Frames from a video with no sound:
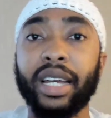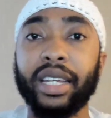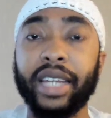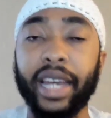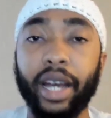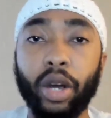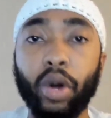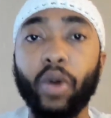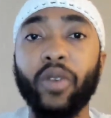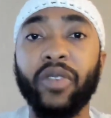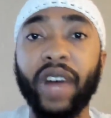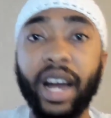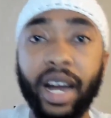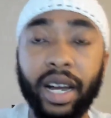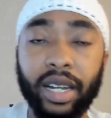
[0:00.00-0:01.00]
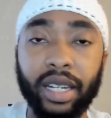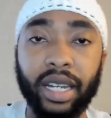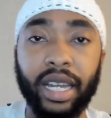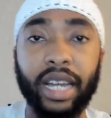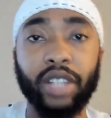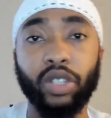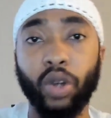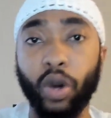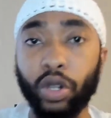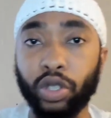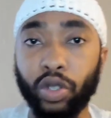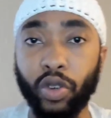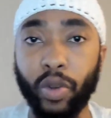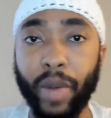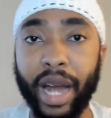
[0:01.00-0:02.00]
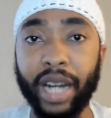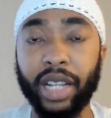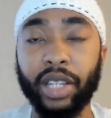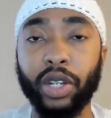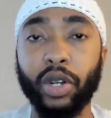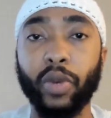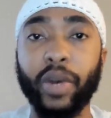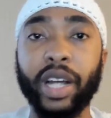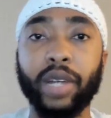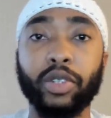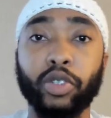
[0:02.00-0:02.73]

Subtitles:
Yehovah is also grammatically correct.